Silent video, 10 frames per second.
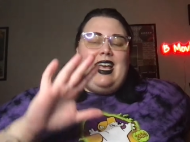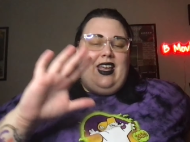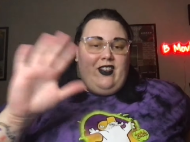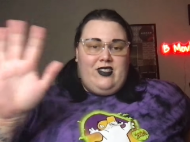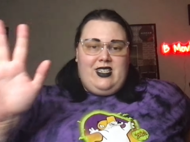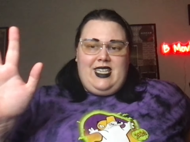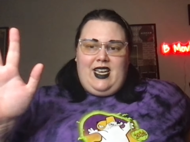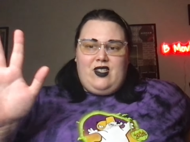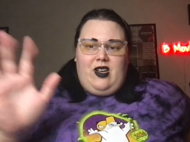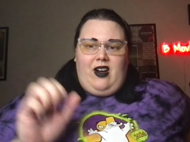and there's a
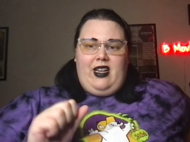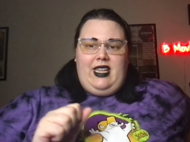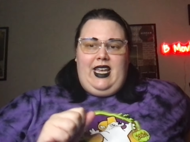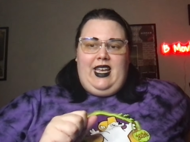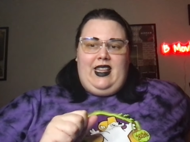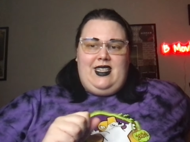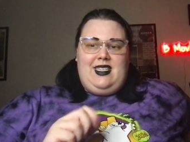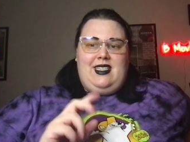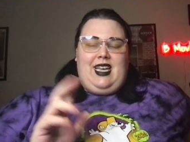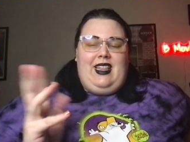text card at the end that says,